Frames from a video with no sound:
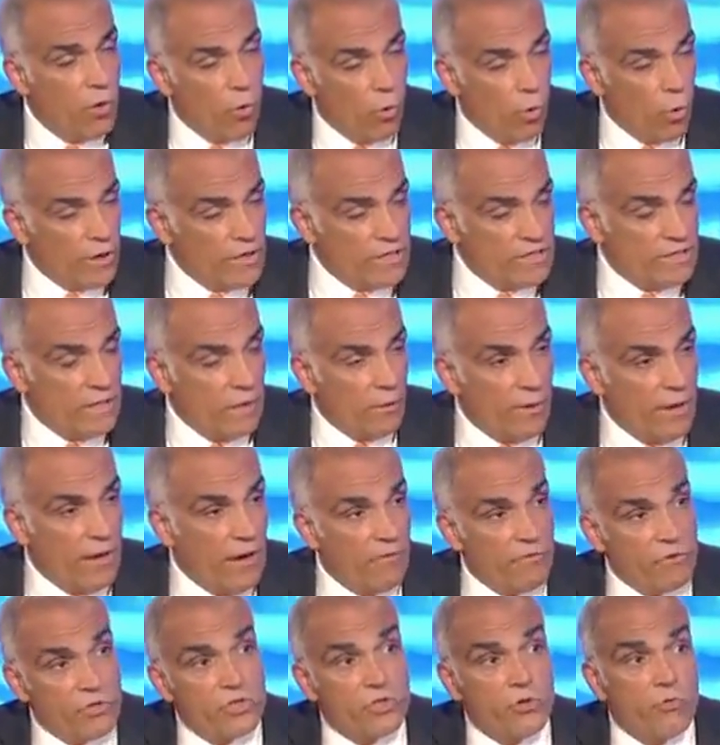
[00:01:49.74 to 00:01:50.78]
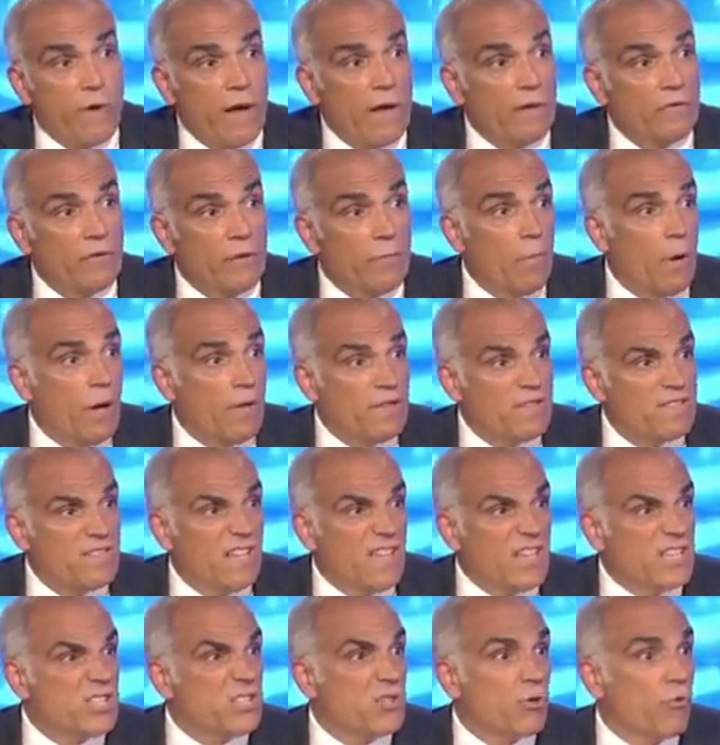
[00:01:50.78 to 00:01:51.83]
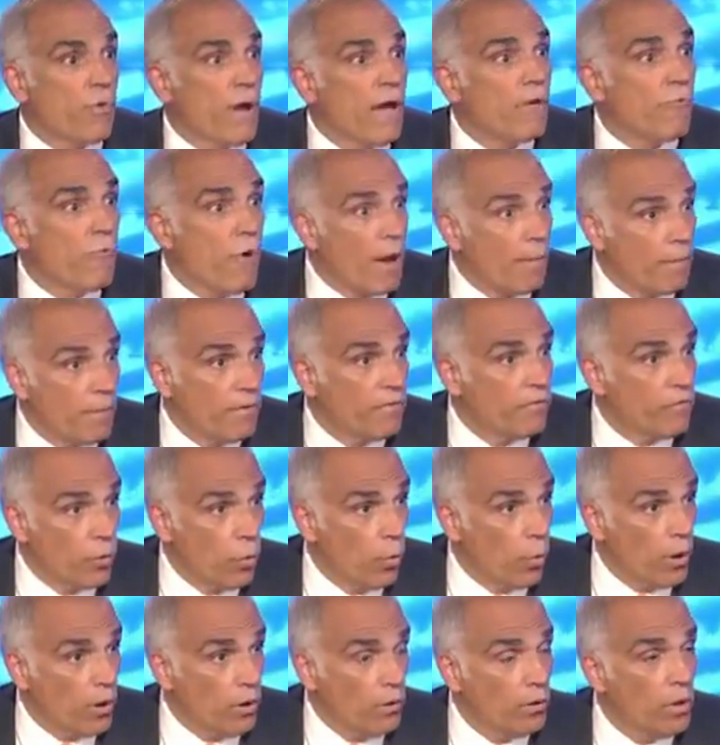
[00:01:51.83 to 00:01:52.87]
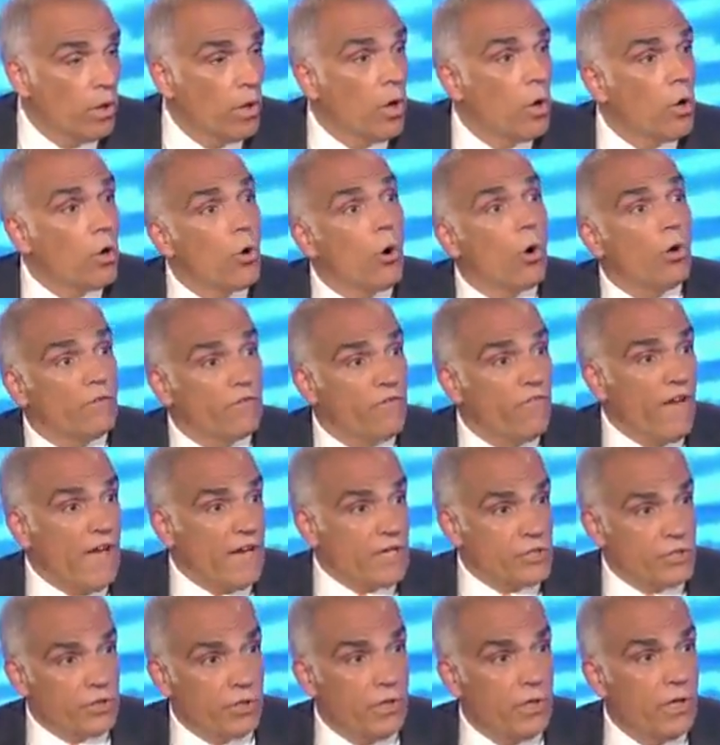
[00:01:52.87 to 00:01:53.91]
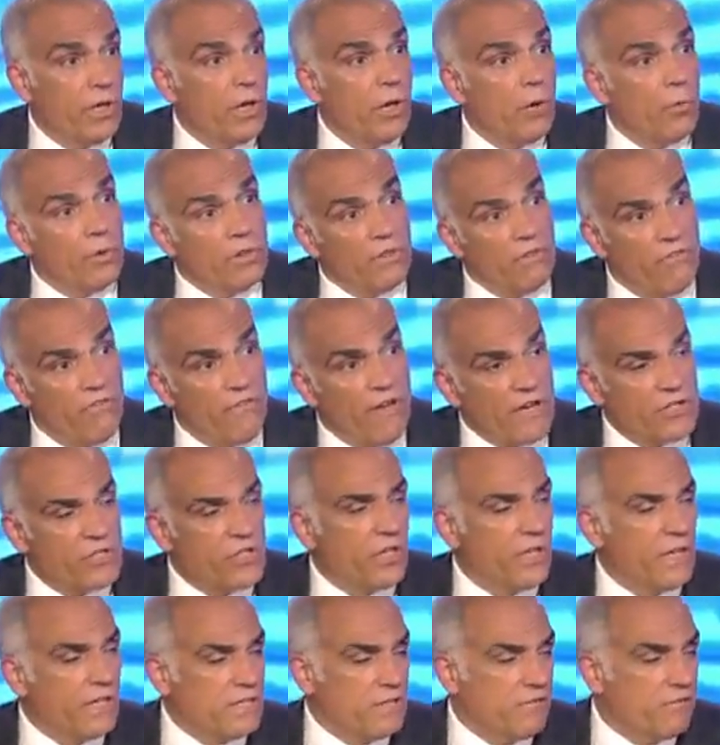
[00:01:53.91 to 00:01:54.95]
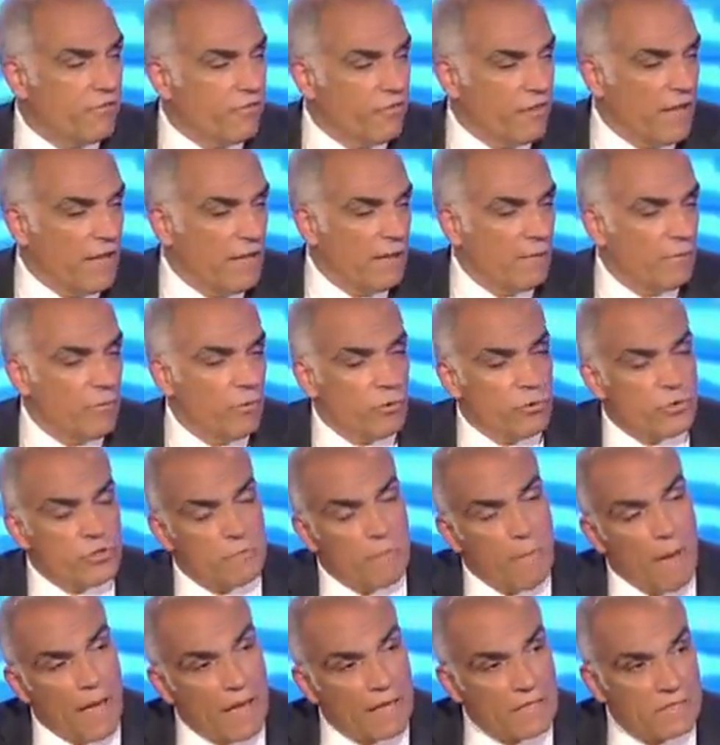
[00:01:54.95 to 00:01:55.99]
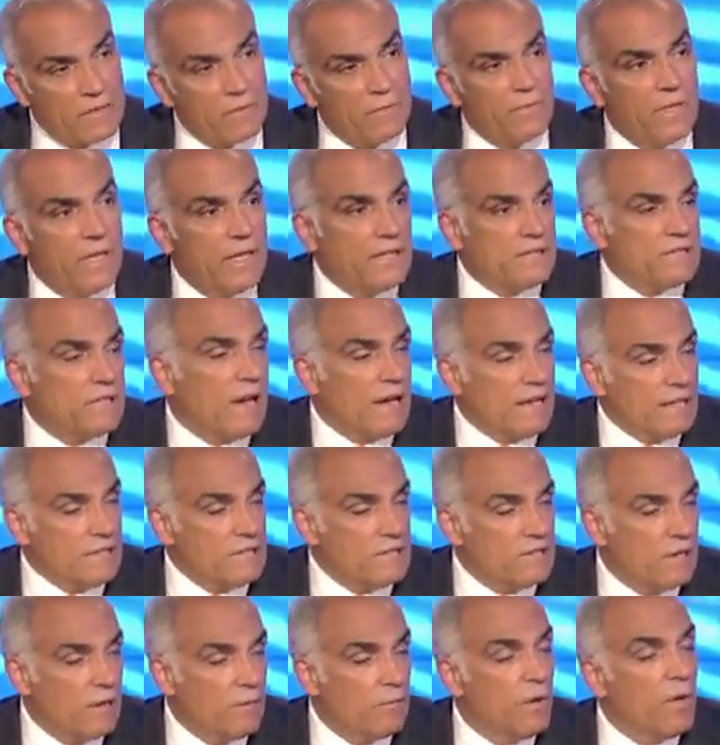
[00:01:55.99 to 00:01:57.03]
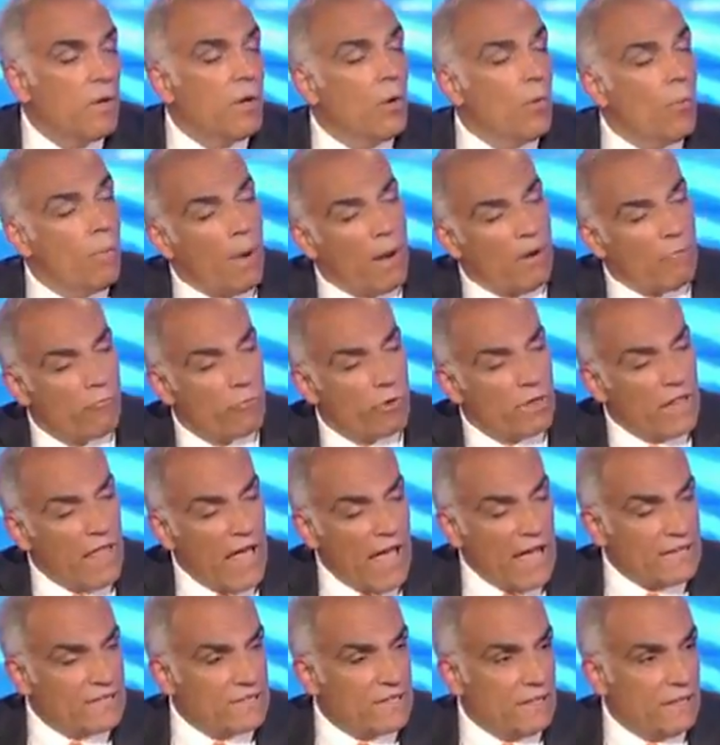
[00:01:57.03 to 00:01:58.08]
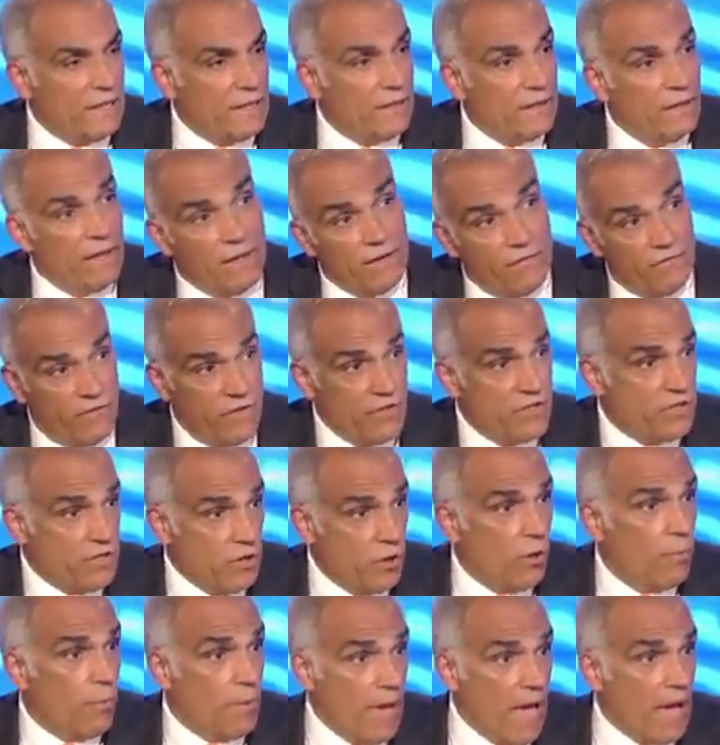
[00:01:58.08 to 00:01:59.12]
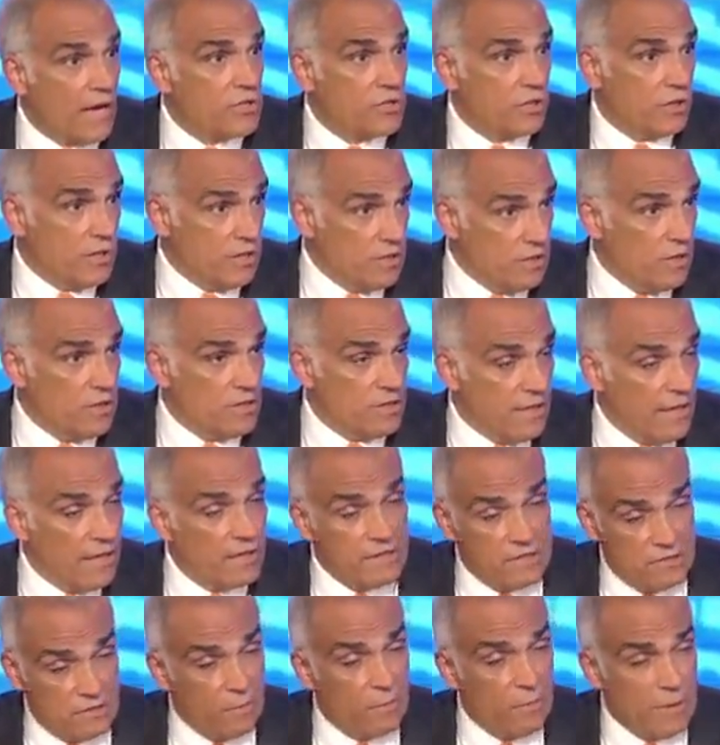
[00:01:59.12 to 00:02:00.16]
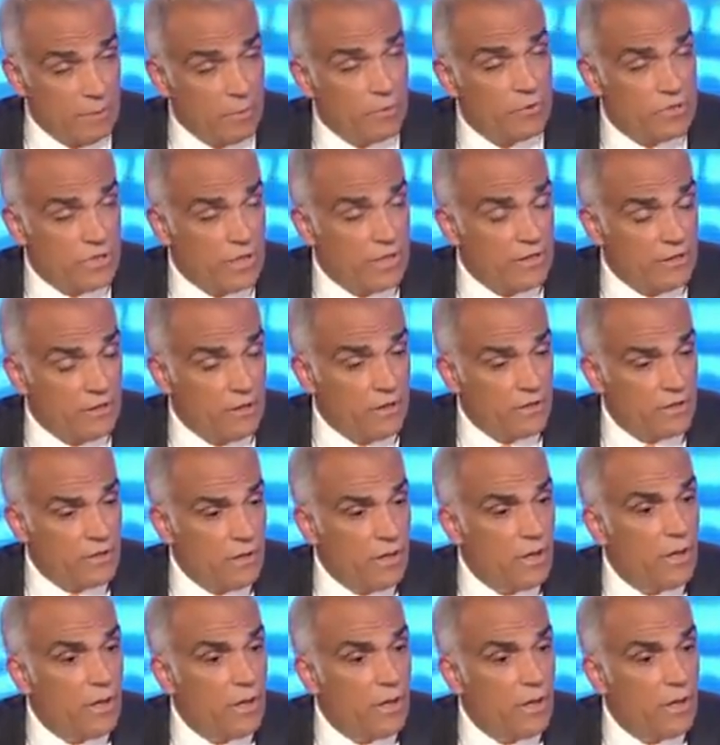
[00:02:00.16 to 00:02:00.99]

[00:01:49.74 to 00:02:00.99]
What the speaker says: organs that we have are surrounded by this like saran wrap, if you will, called fascia. When the fascia gets inflamed or spasmed, then it tightens up. By relaxing it, and if this therapy actually does that, and some people say it does,